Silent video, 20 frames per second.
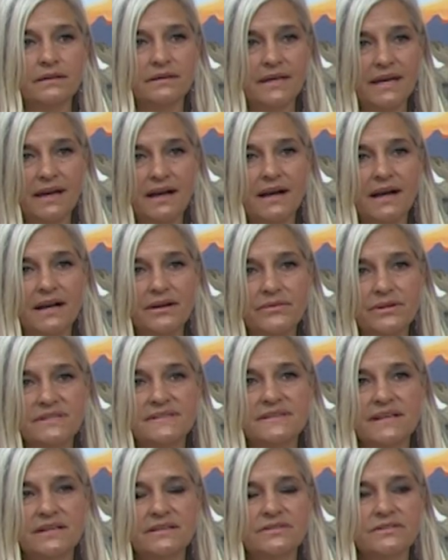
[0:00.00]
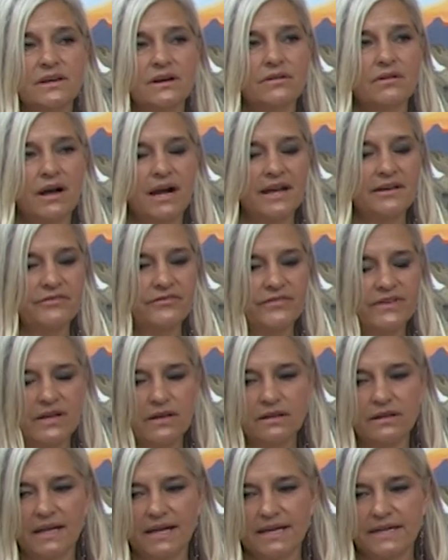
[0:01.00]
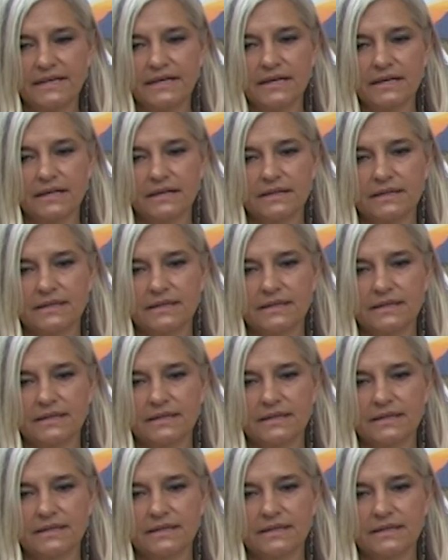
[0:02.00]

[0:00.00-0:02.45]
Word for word: Yeah, I would say so. I feel like